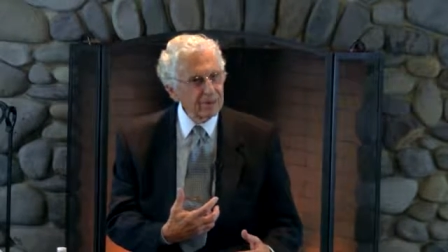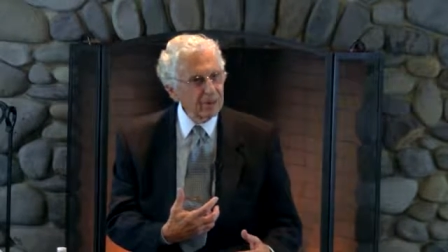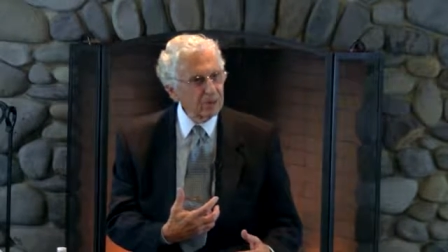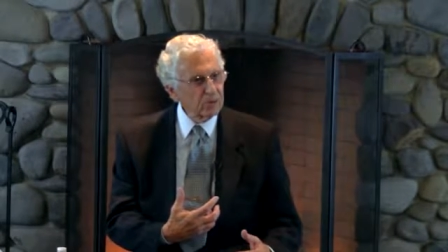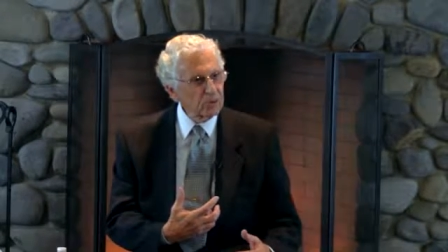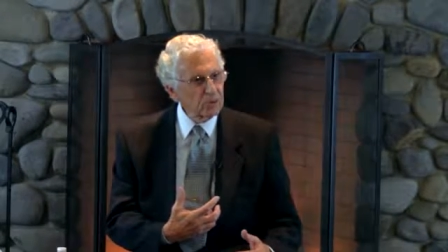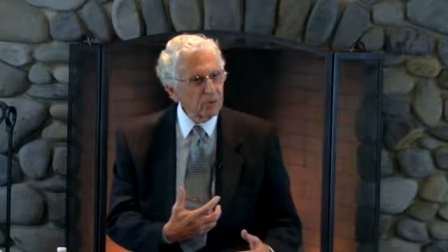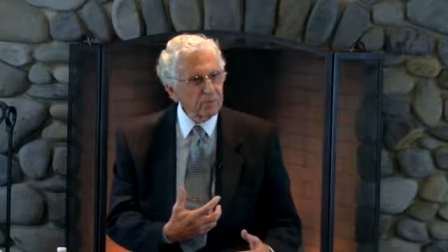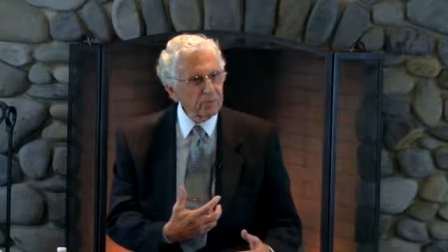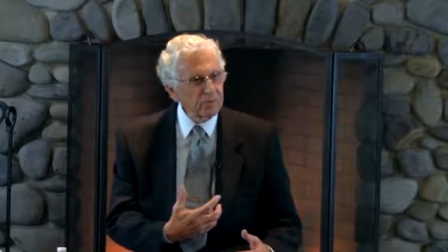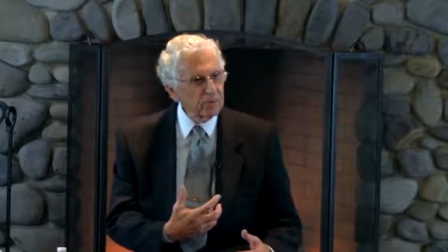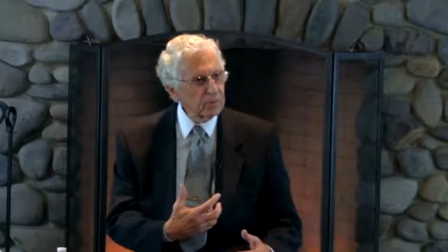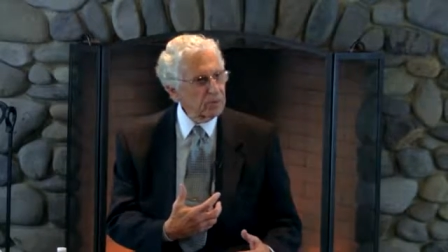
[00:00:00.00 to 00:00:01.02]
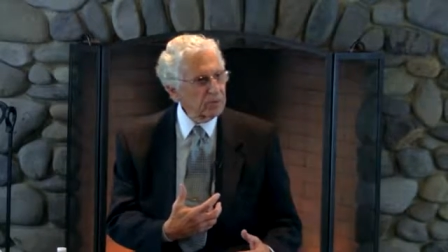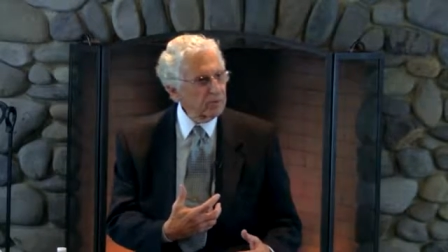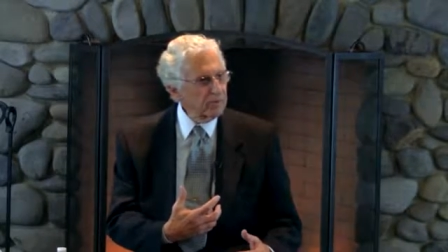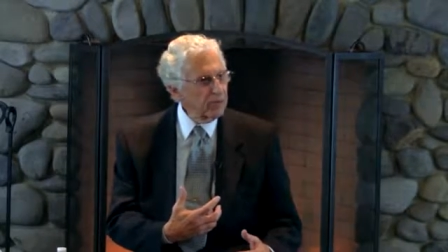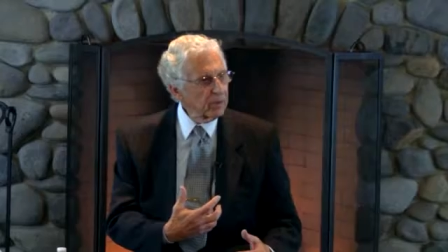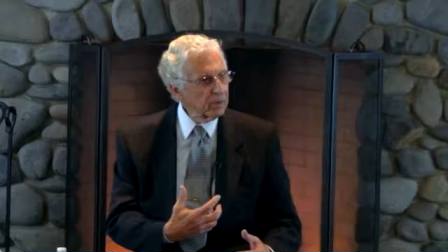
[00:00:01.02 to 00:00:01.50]
that you're not
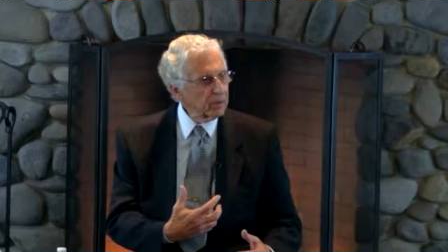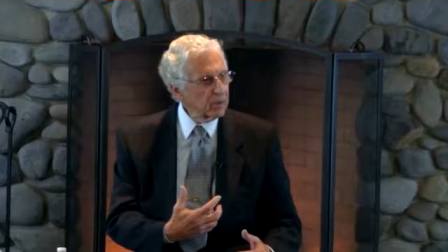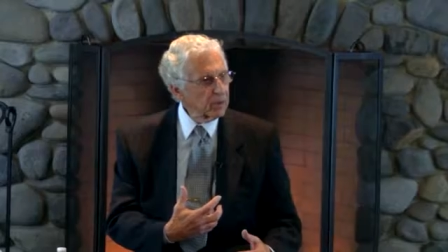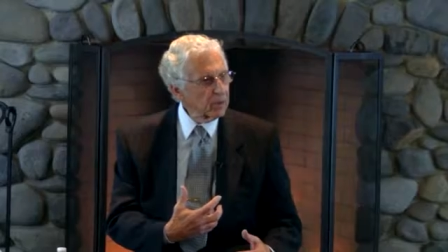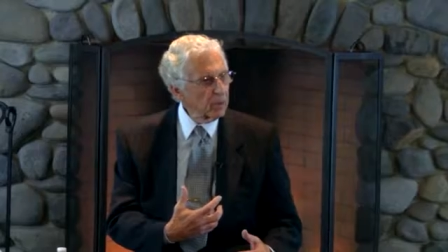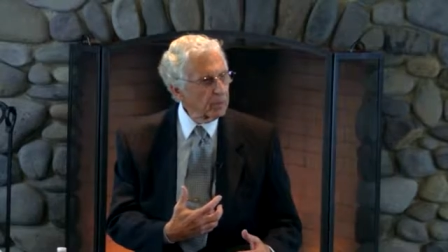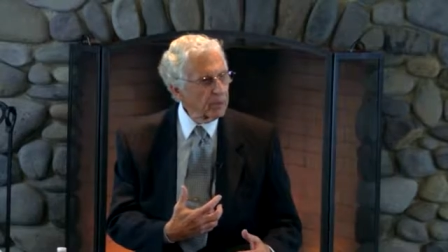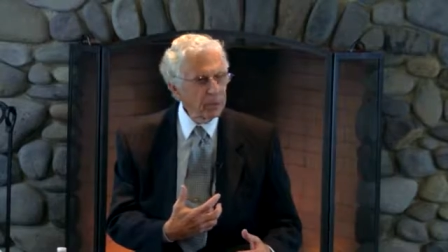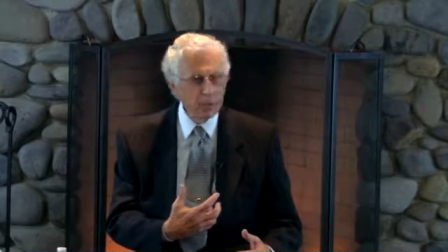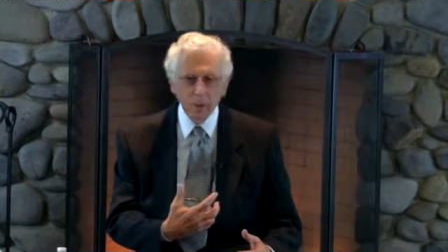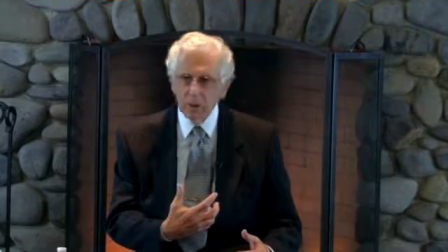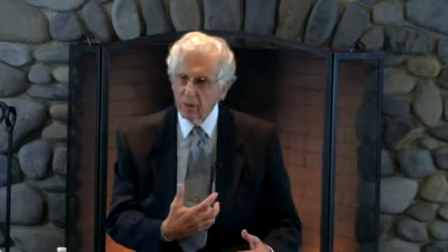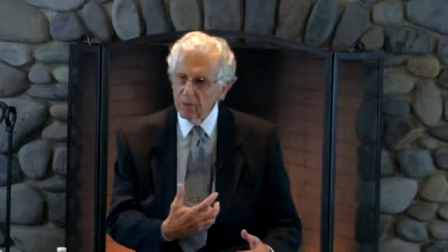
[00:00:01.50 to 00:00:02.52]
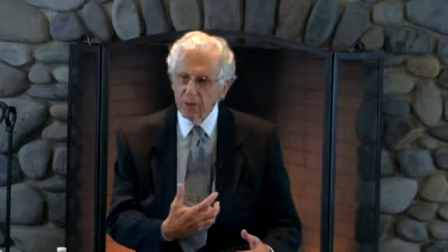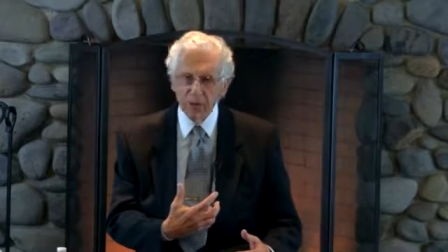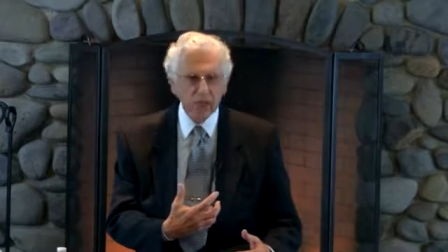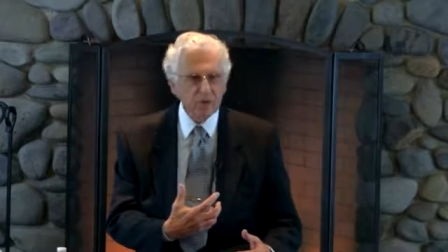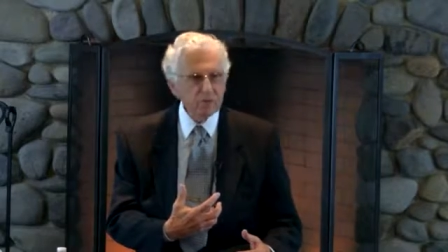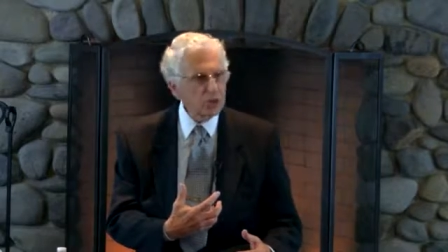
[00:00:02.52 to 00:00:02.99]
being fair with them,
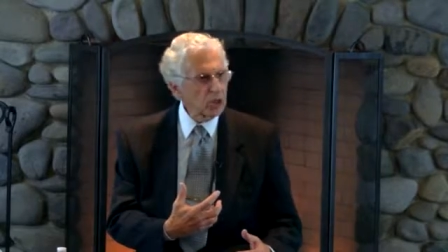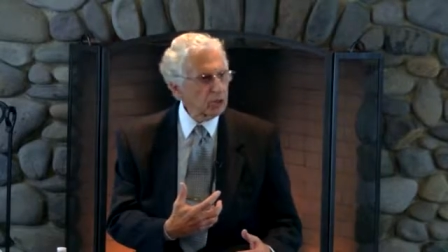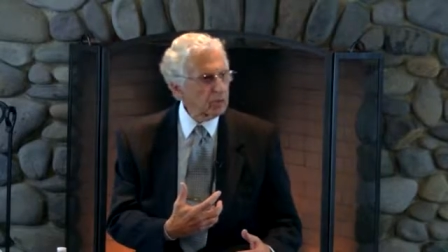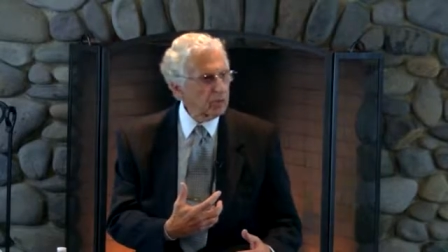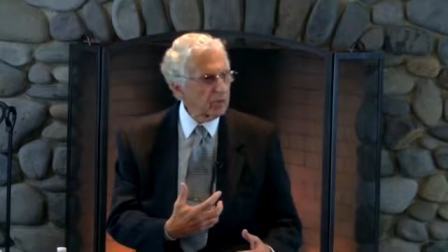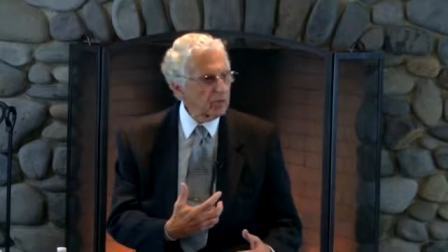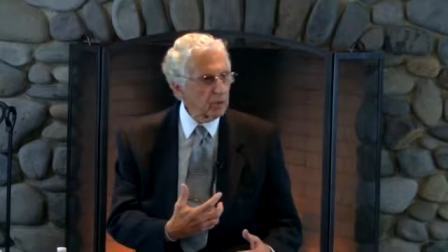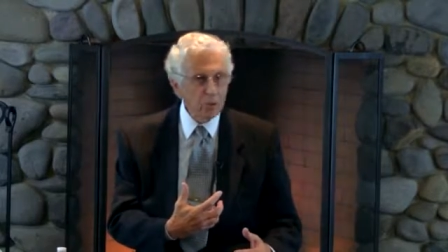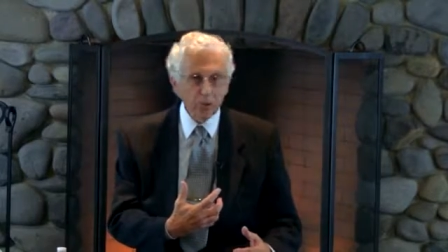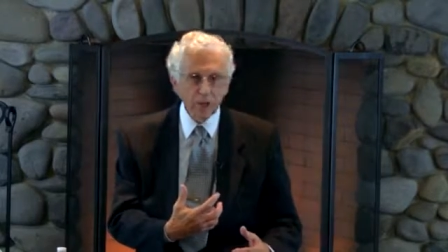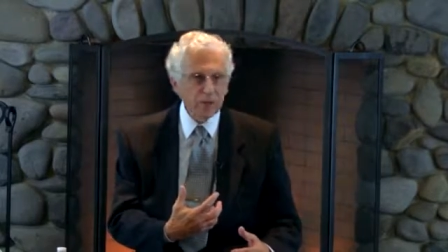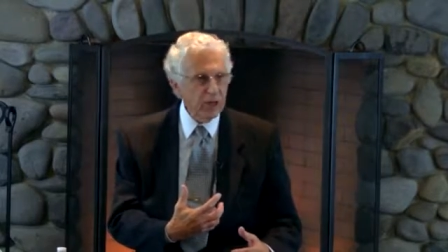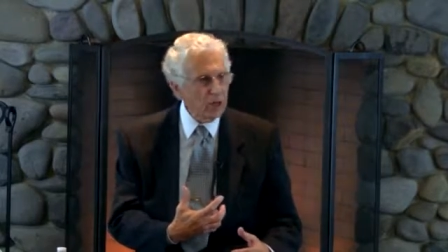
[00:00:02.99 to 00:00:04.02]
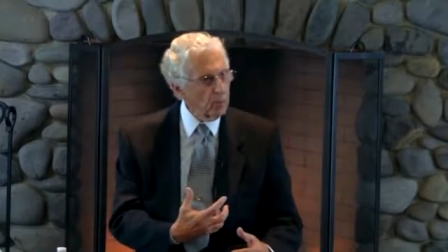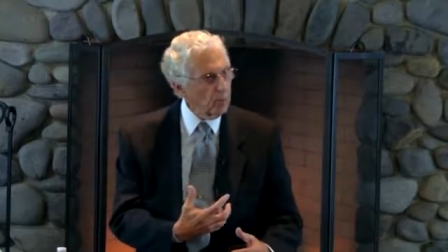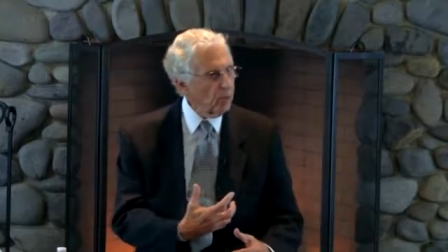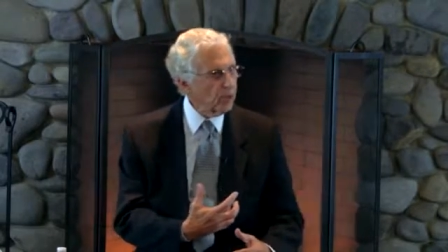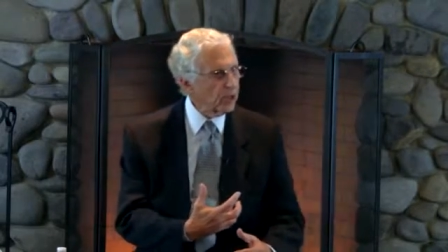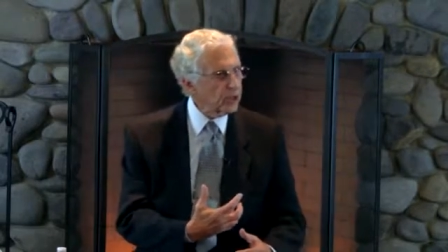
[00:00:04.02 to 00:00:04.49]
then they have a judgment of you, and then they
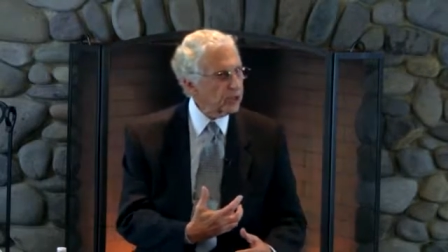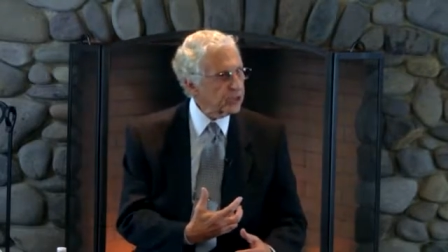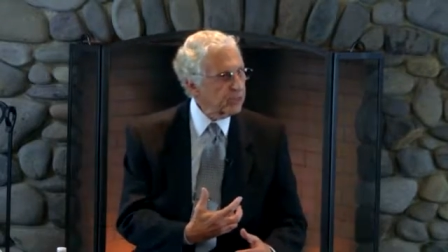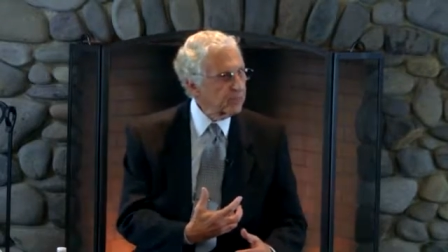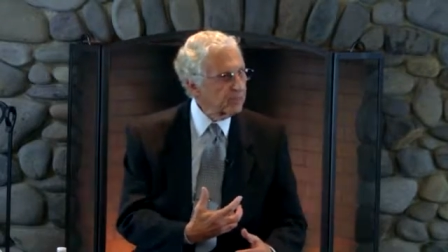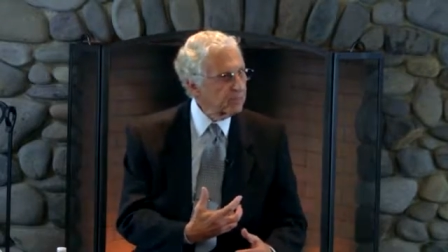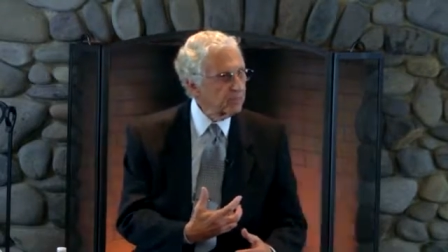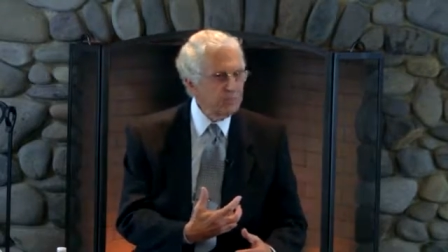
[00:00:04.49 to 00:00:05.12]
got more energy.